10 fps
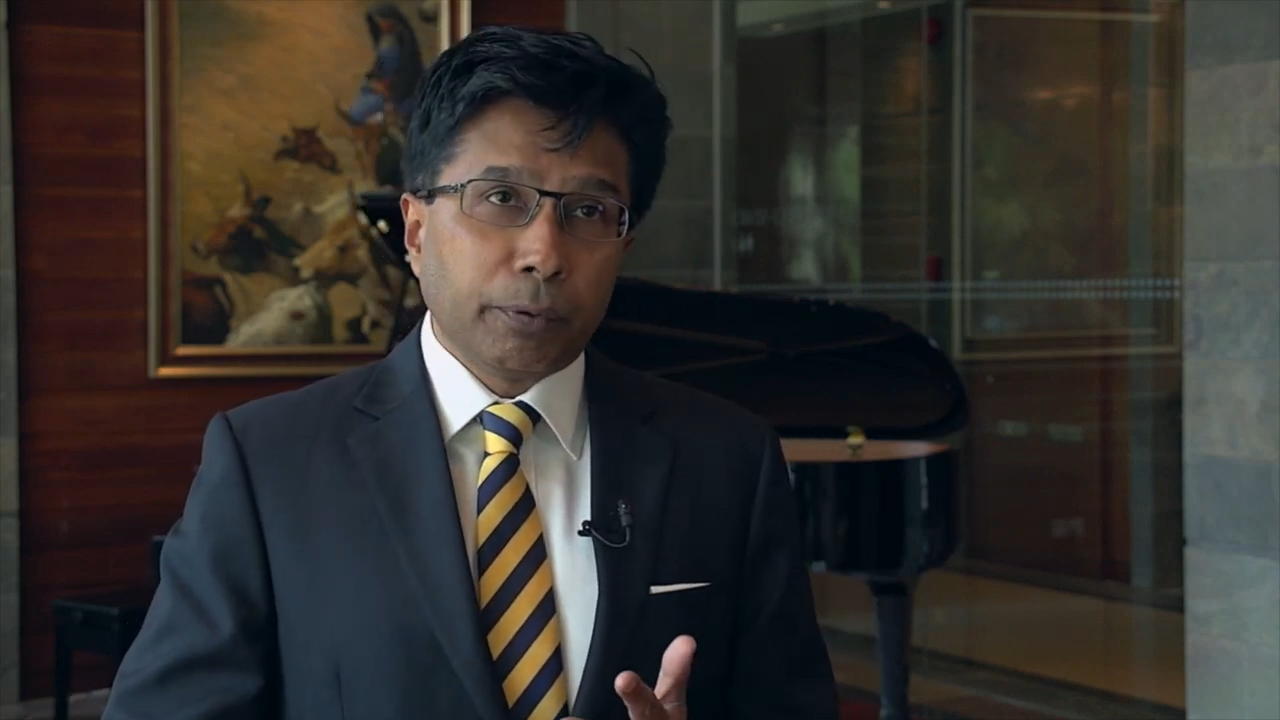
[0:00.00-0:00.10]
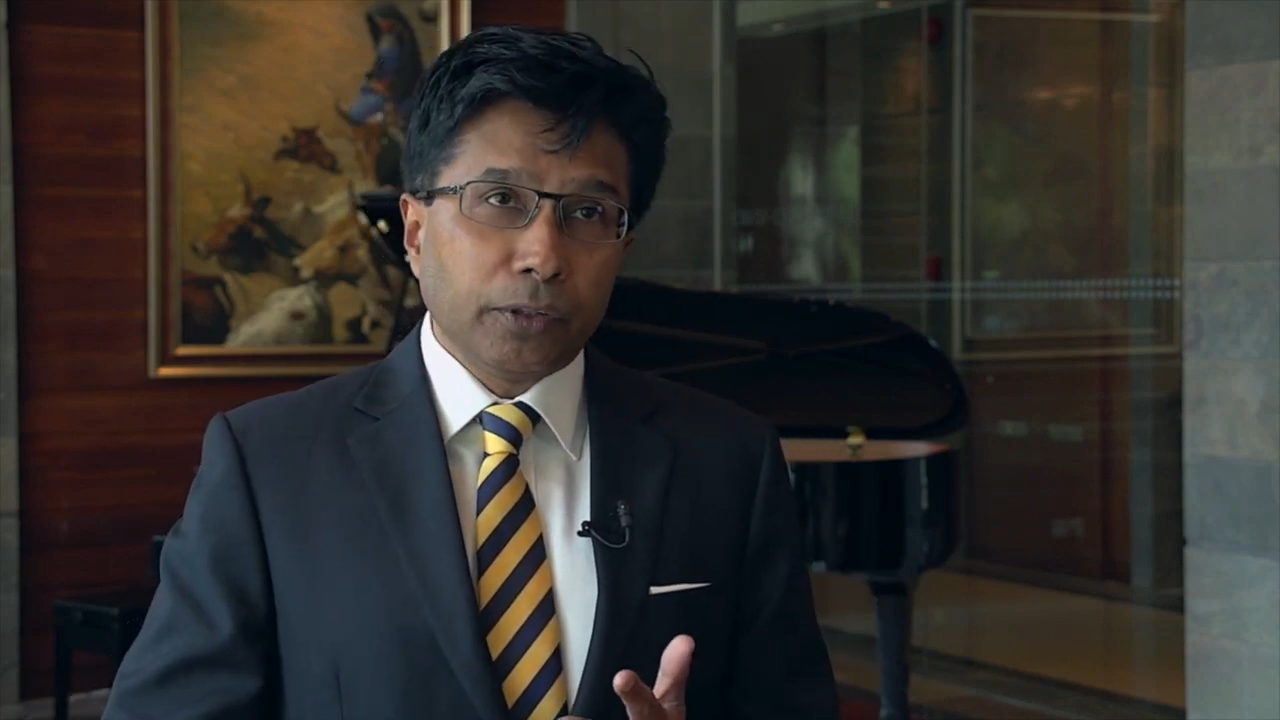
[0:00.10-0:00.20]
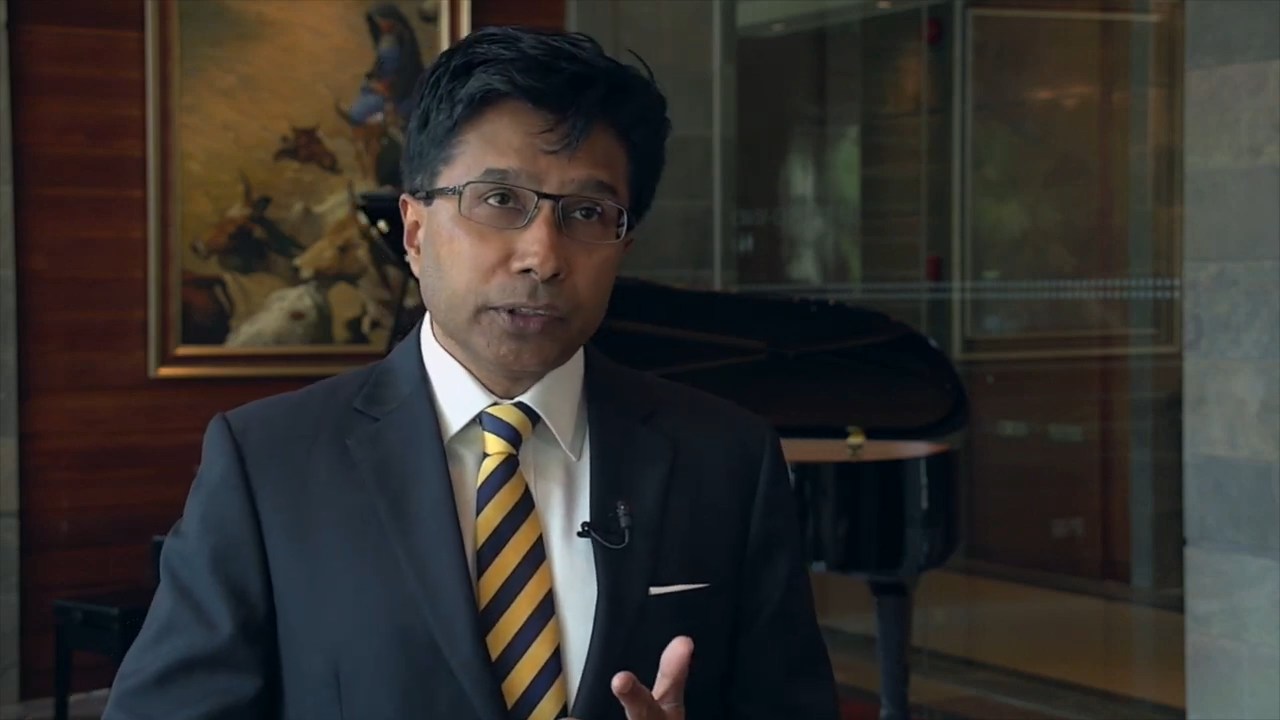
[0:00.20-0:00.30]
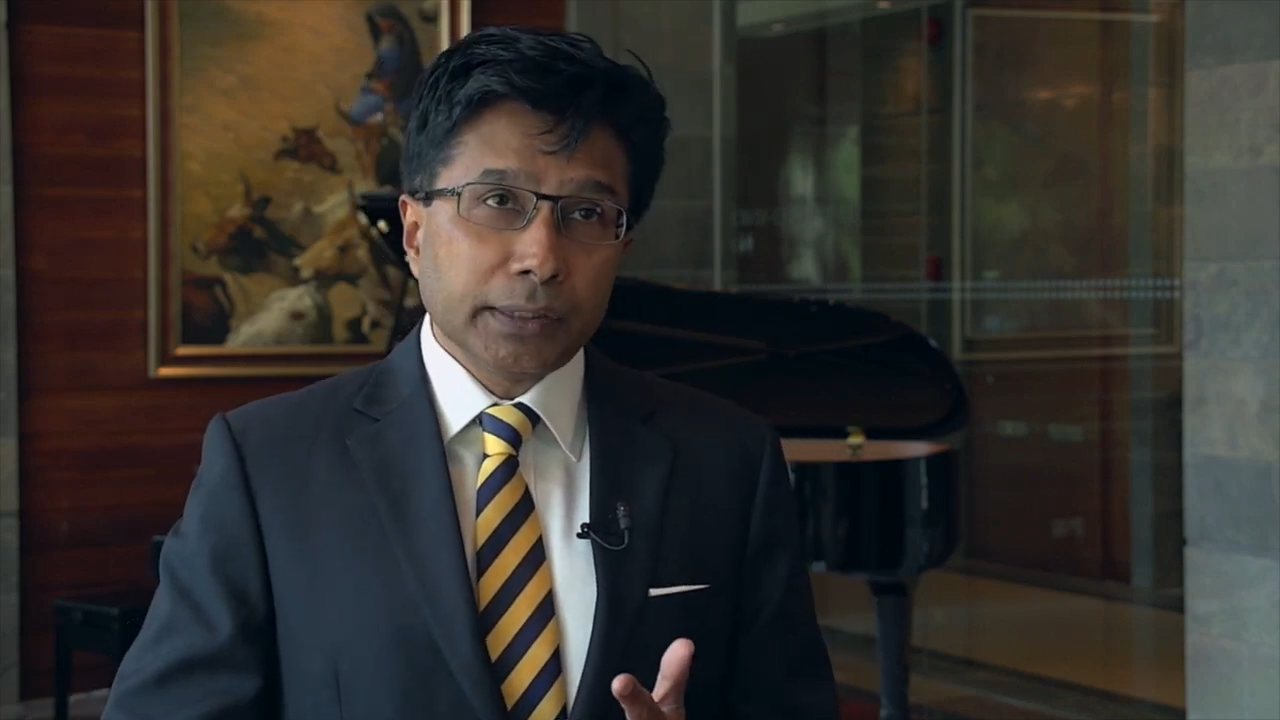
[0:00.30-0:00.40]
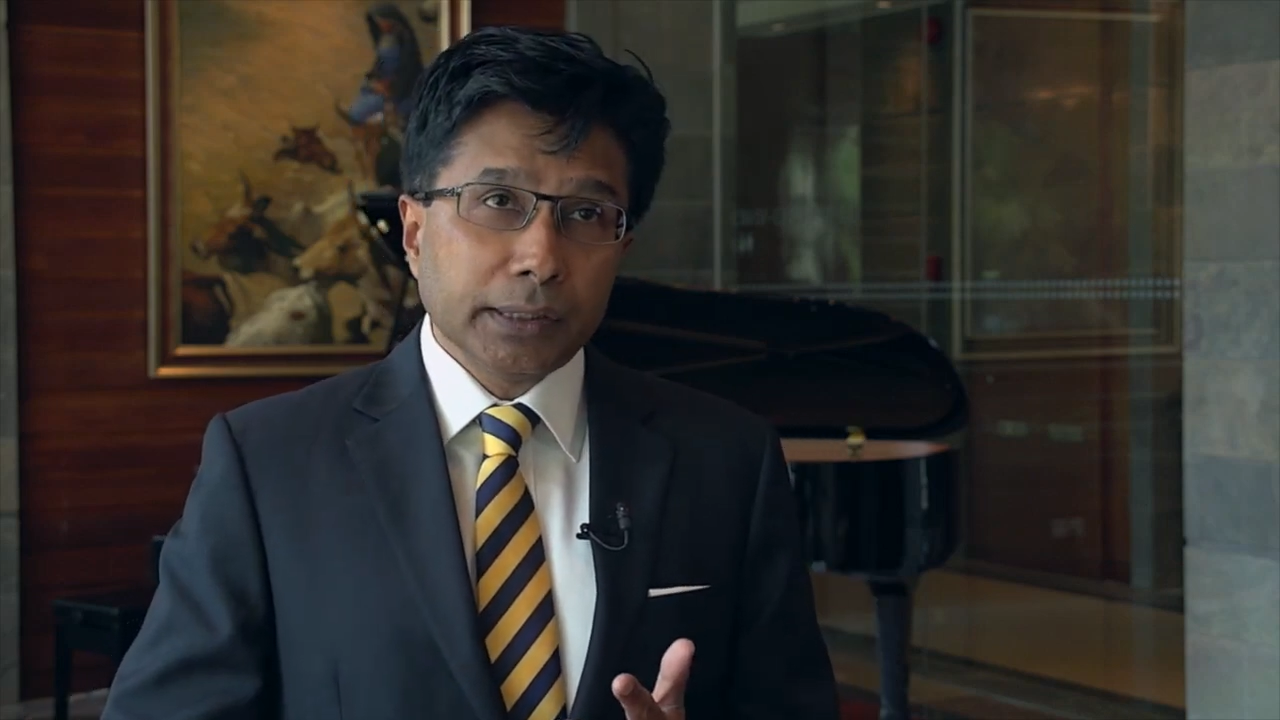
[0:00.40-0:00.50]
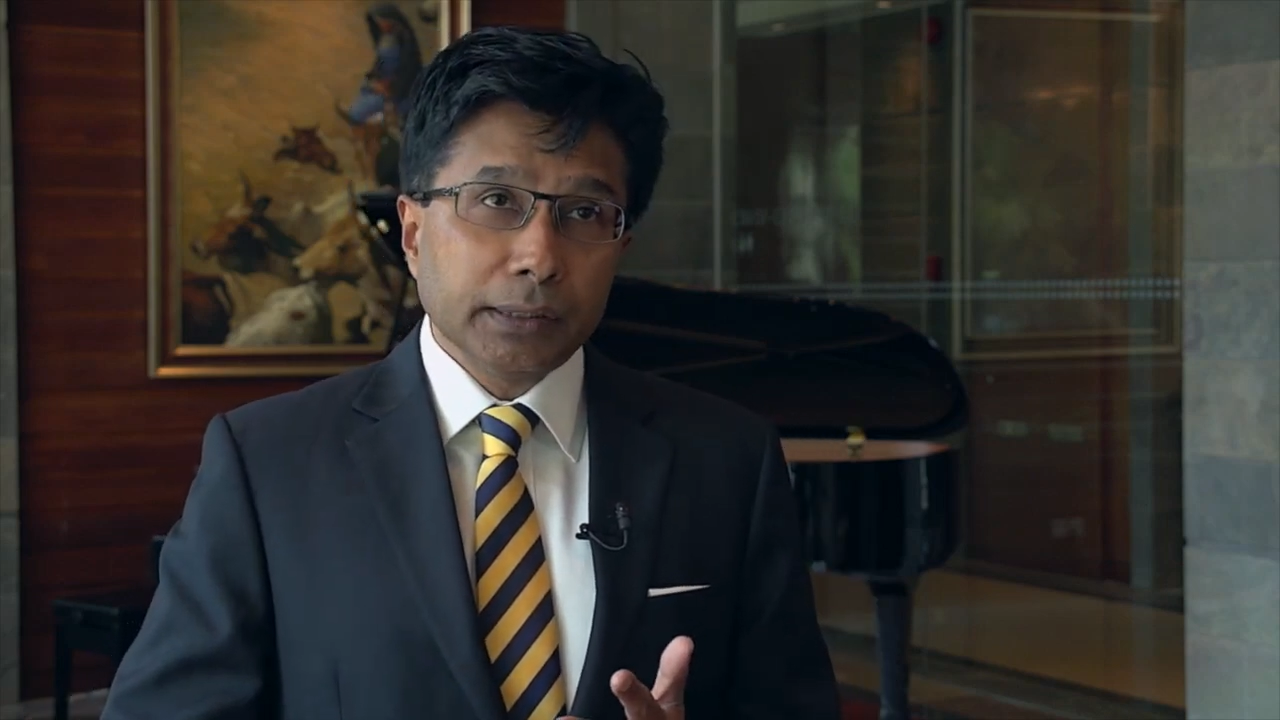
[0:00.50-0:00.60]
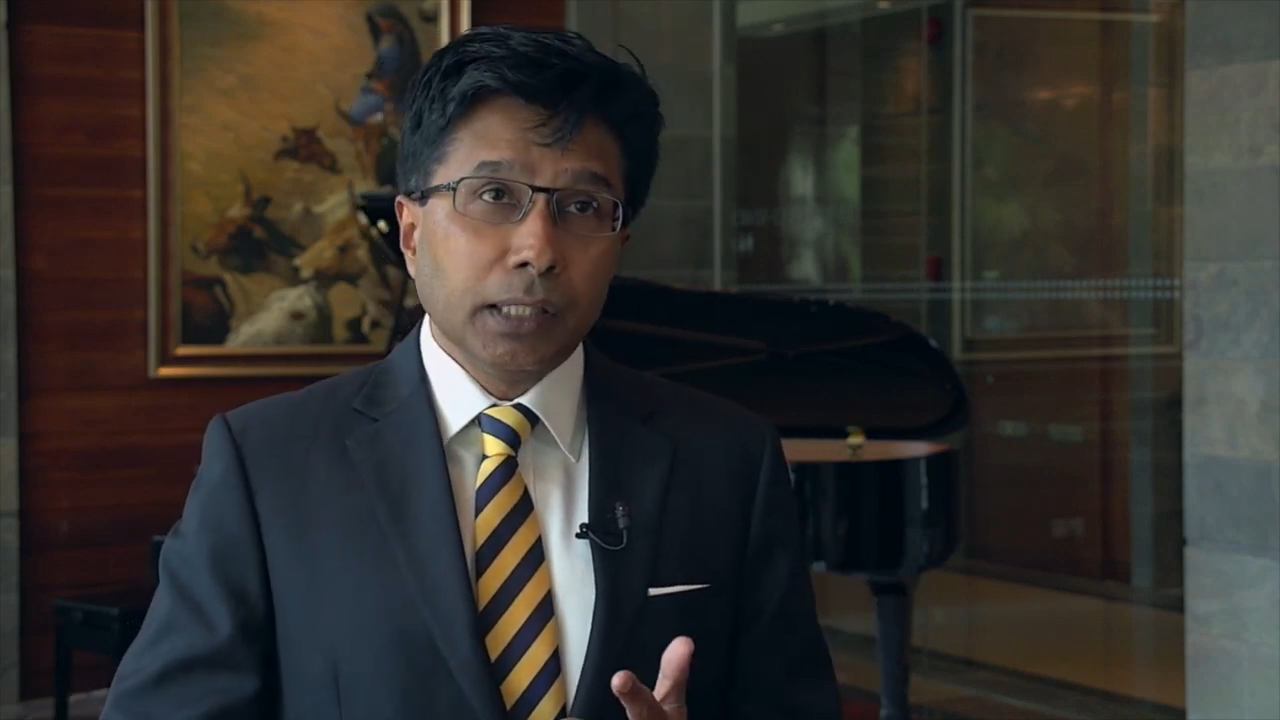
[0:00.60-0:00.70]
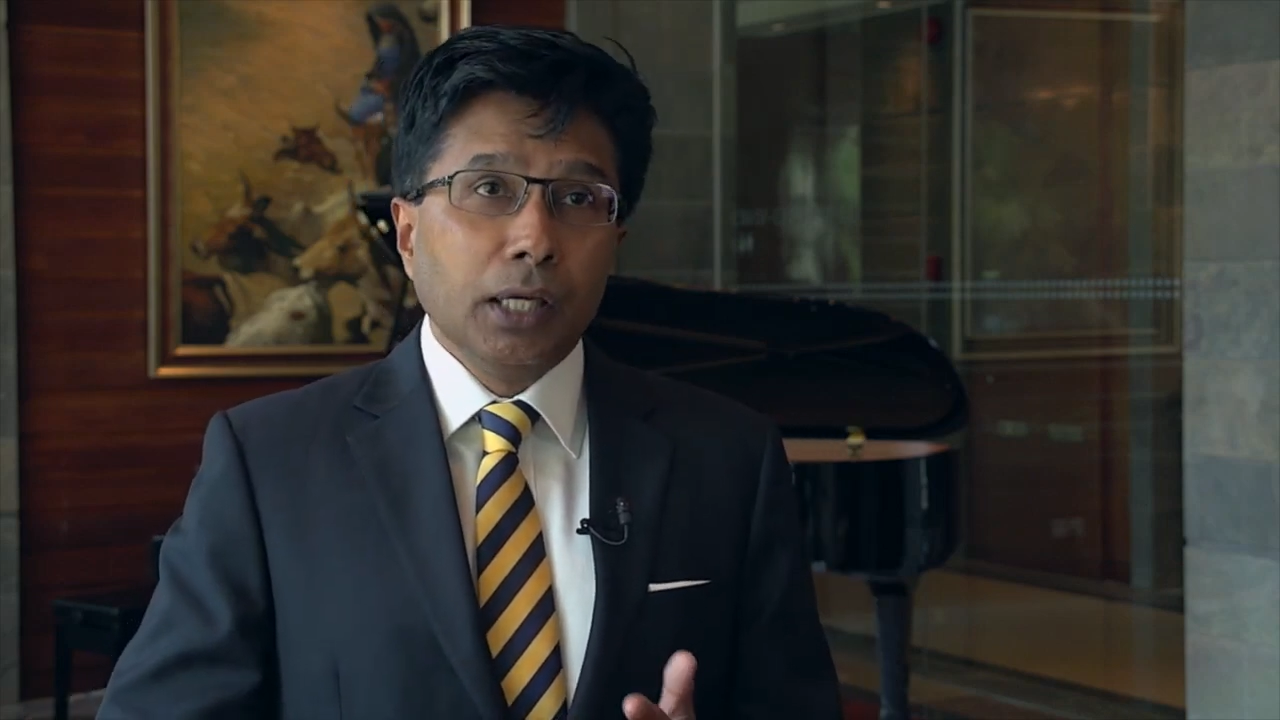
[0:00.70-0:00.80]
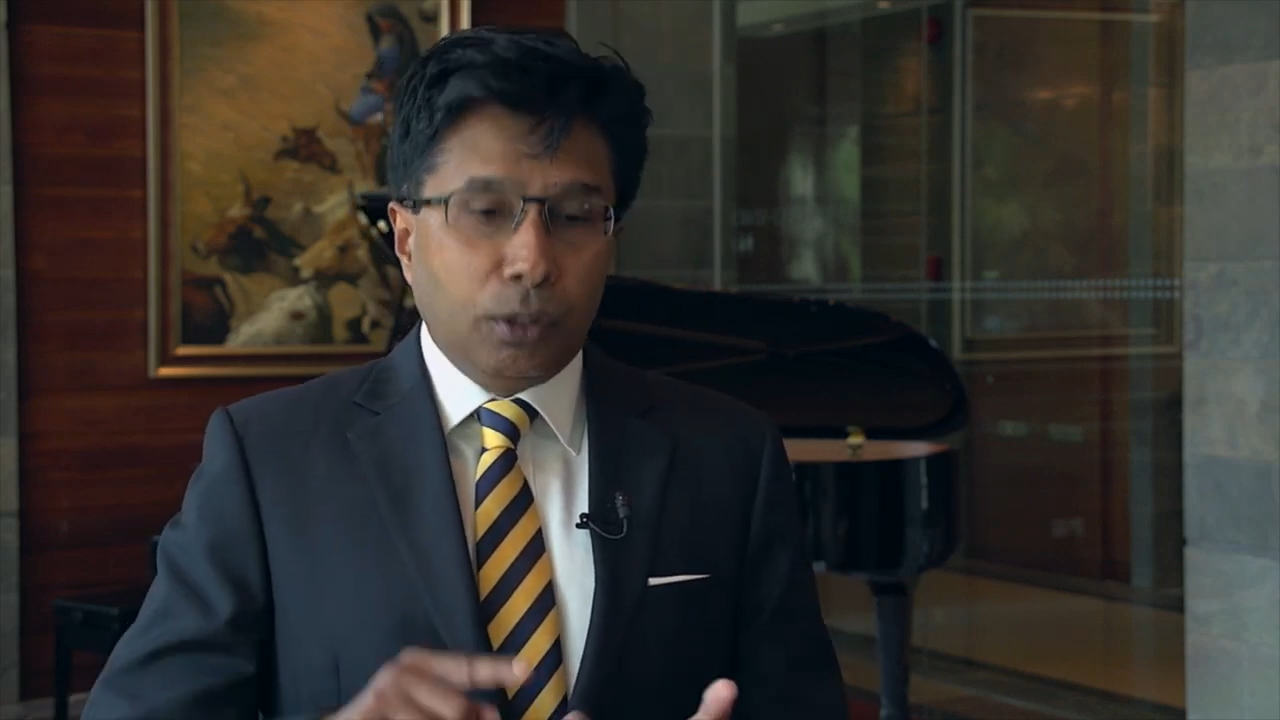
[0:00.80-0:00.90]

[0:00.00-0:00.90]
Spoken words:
processes,